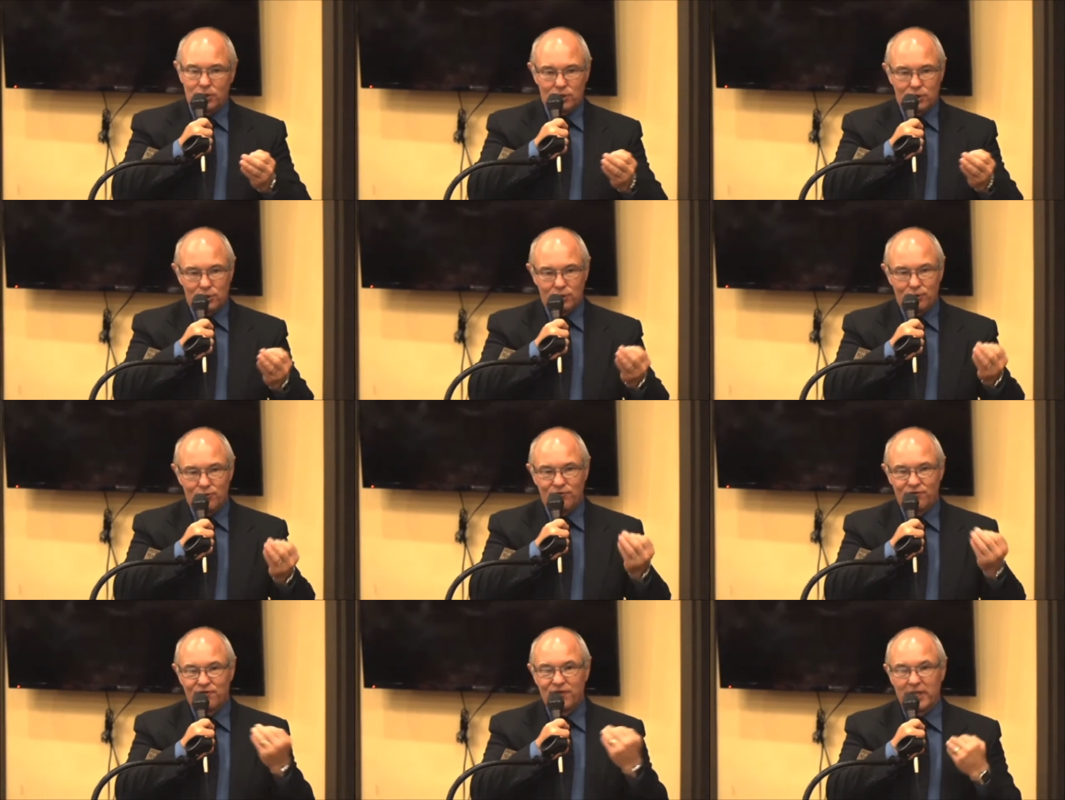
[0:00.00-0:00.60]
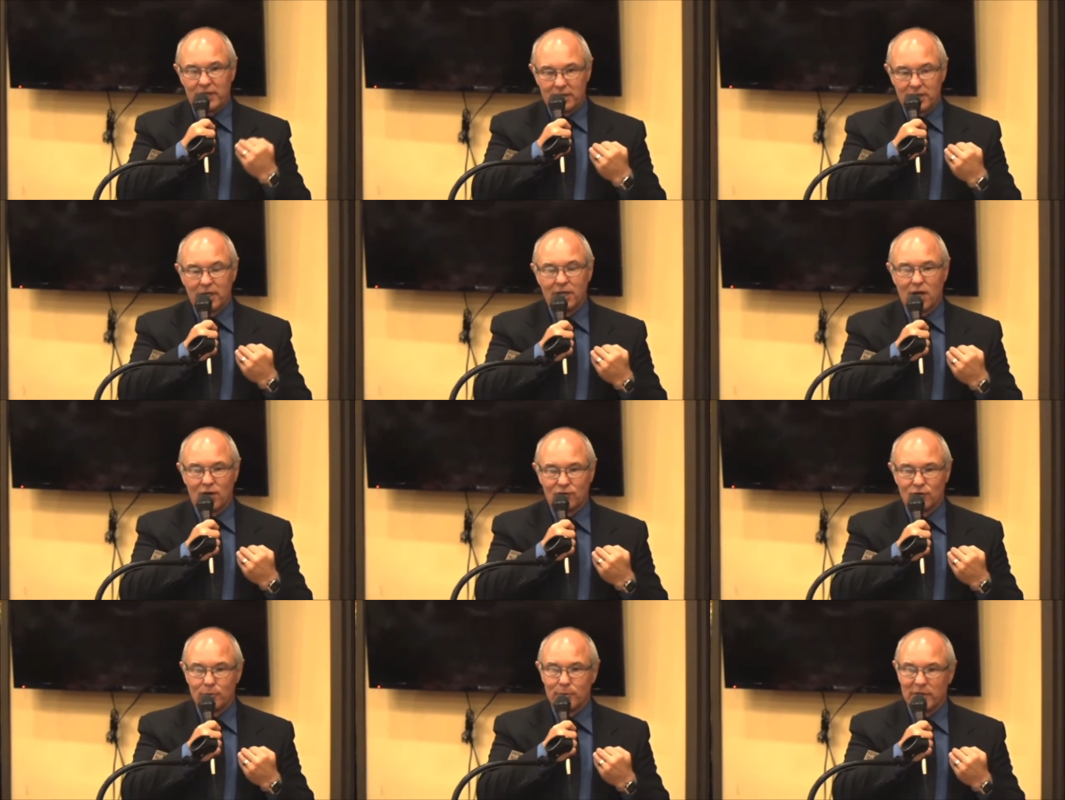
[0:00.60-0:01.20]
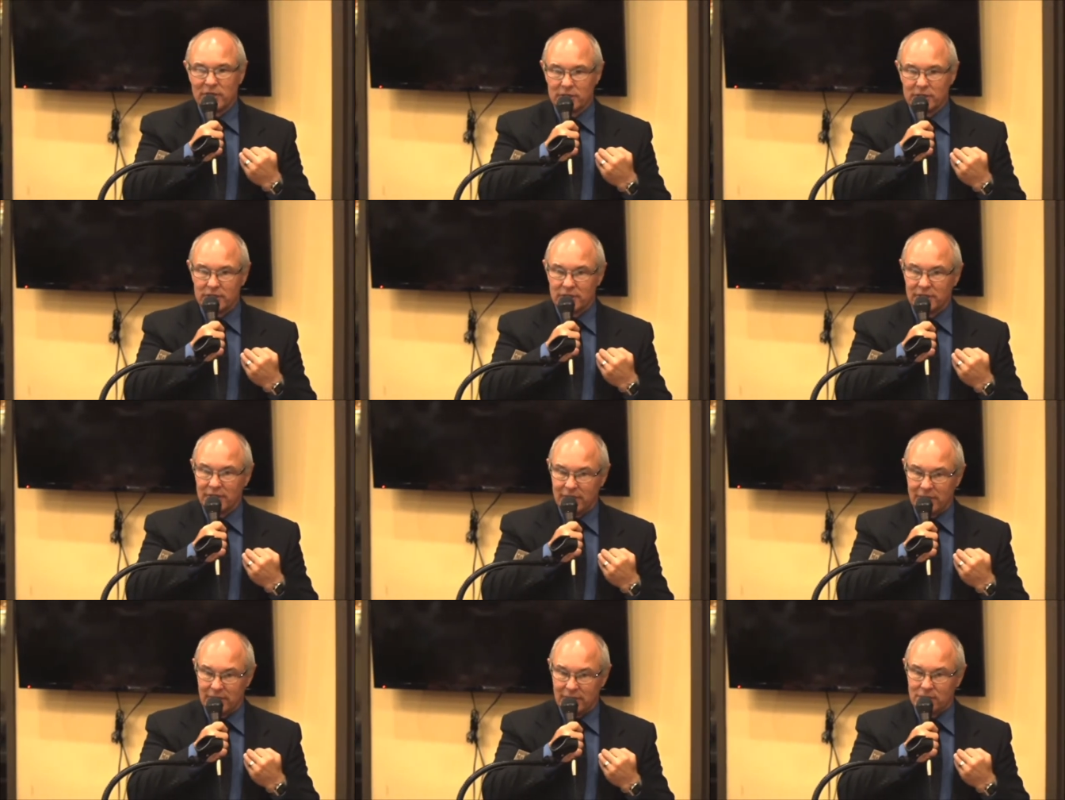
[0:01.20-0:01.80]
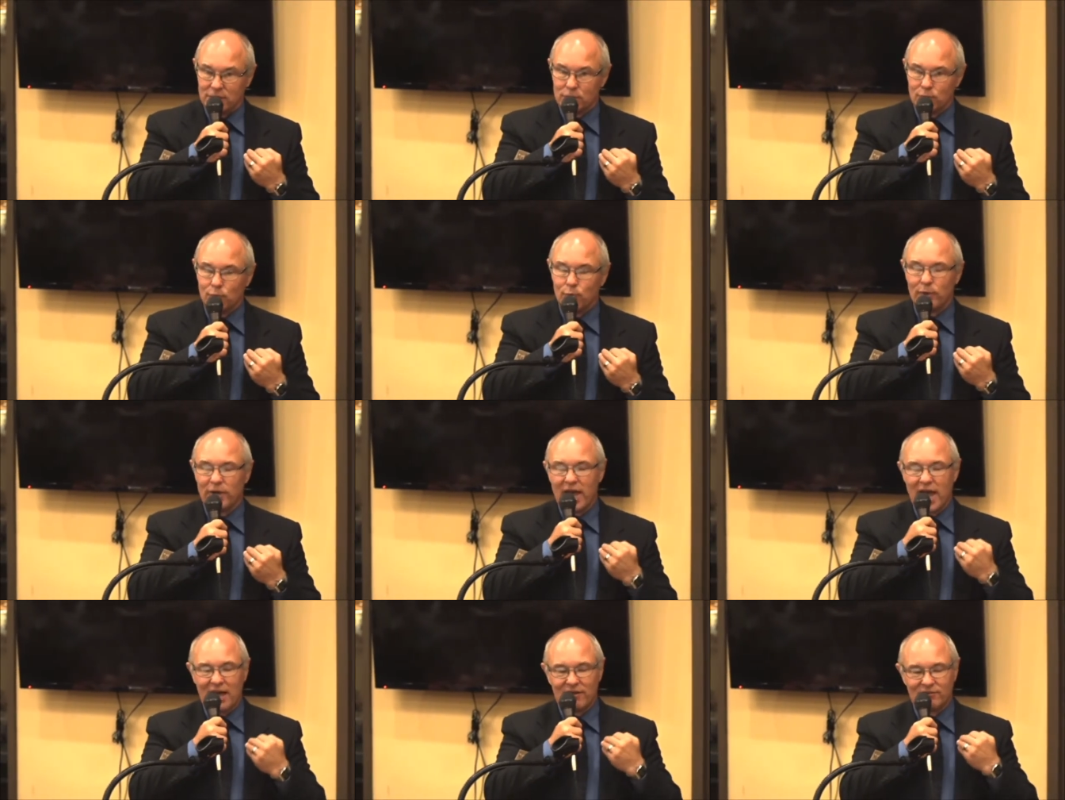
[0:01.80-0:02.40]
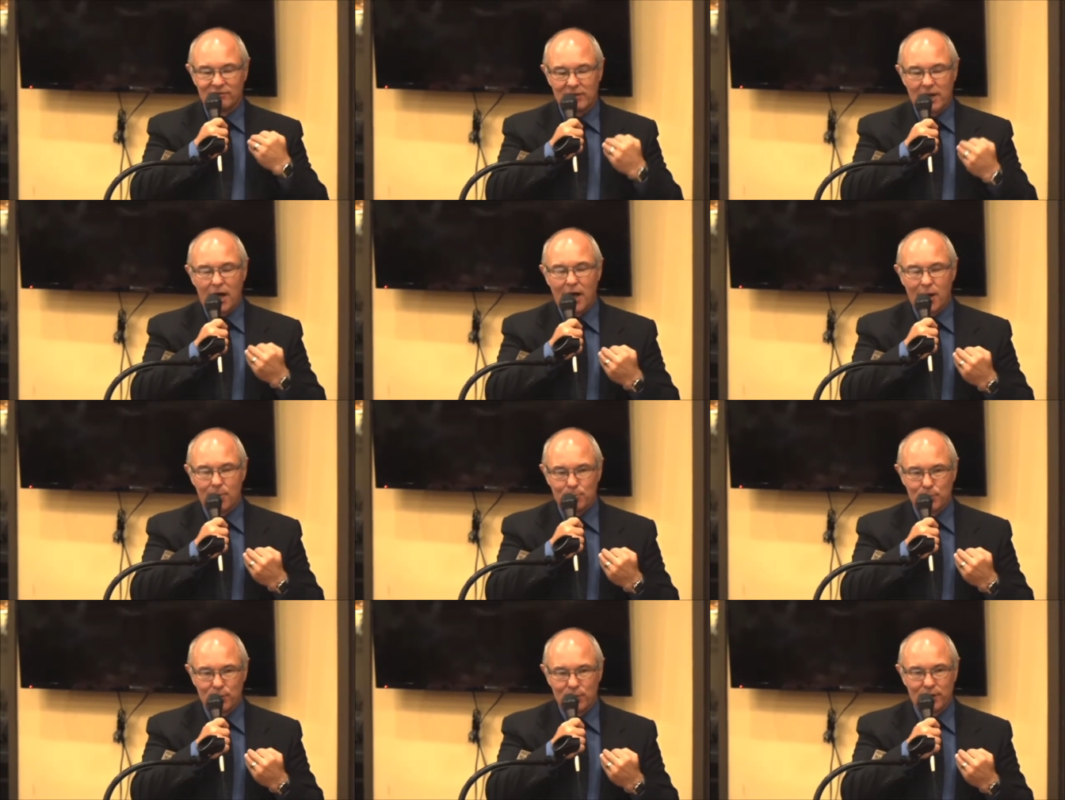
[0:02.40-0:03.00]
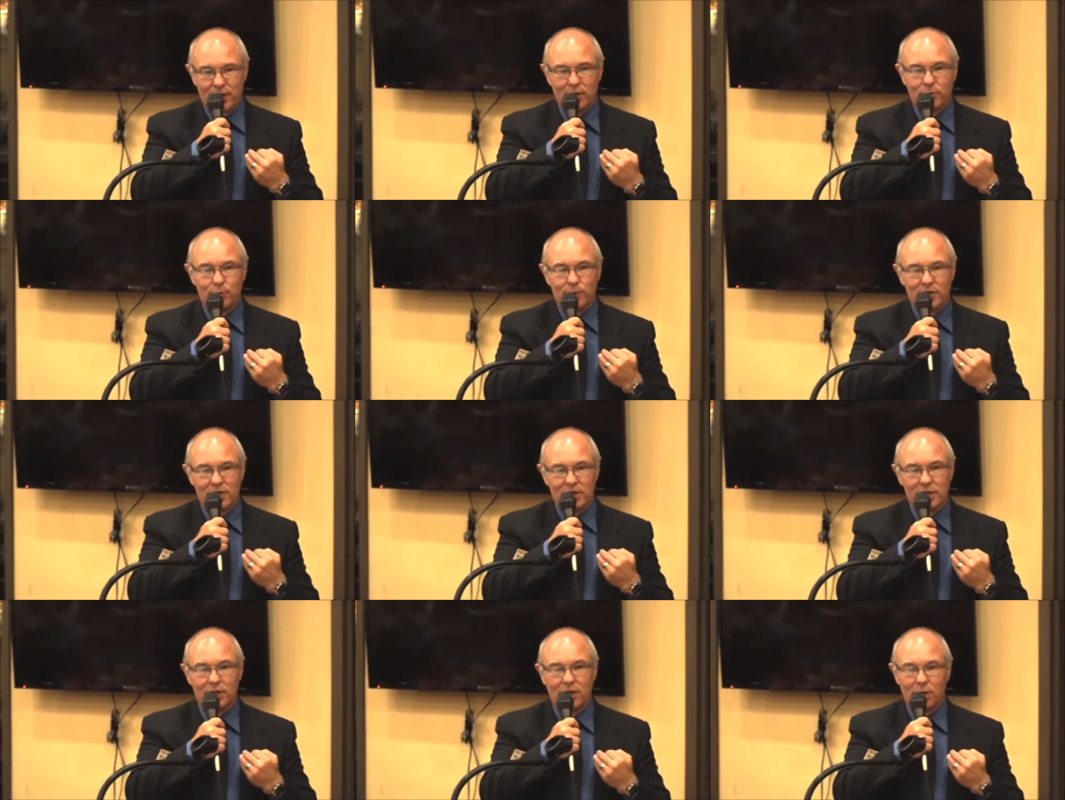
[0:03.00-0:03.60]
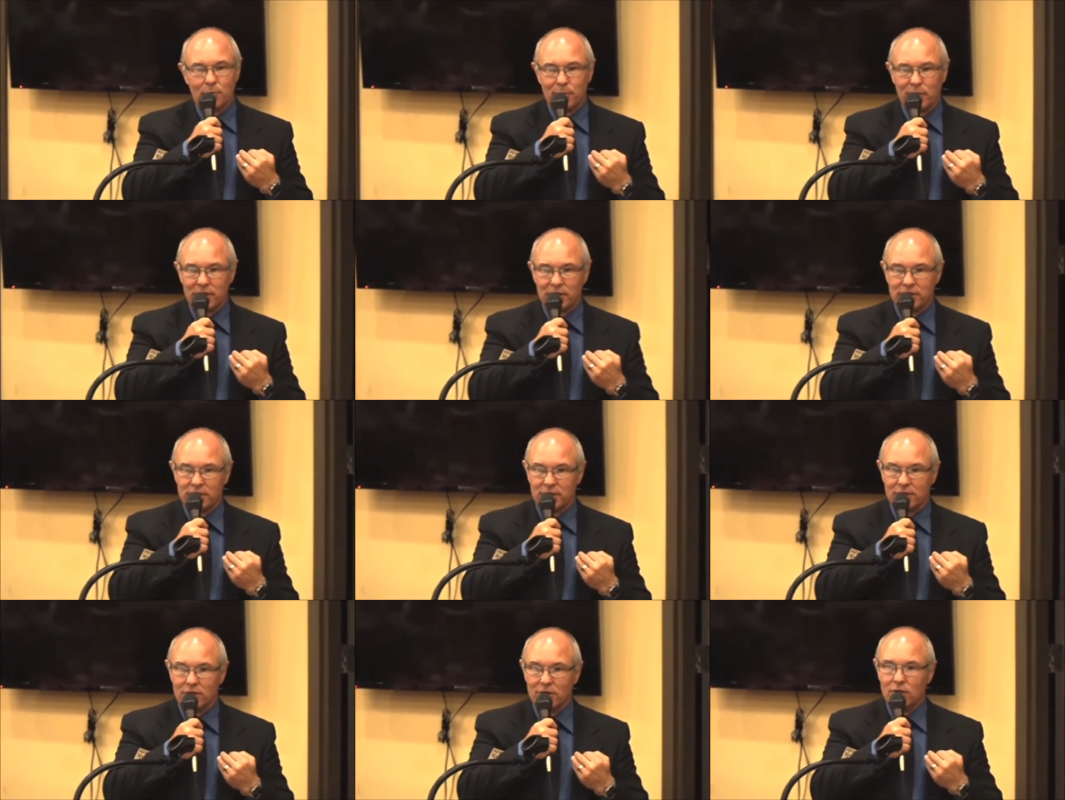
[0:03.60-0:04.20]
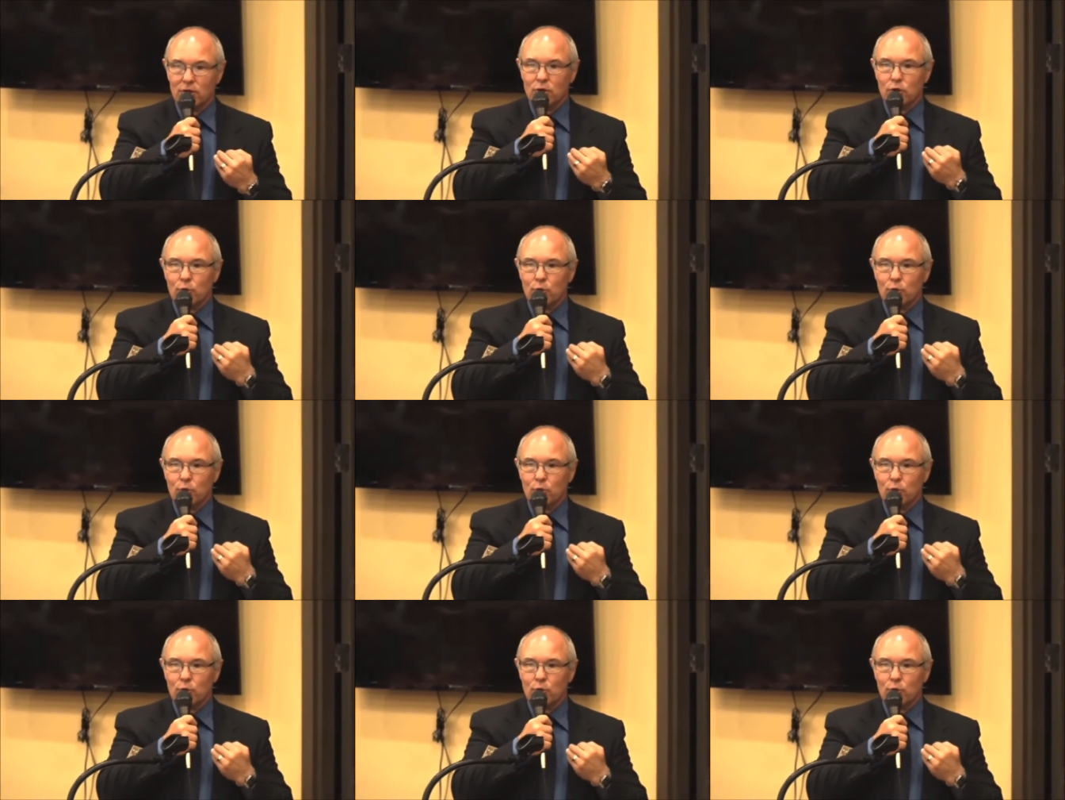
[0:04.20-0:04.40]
to fit government's needs. We have to operate within our budget.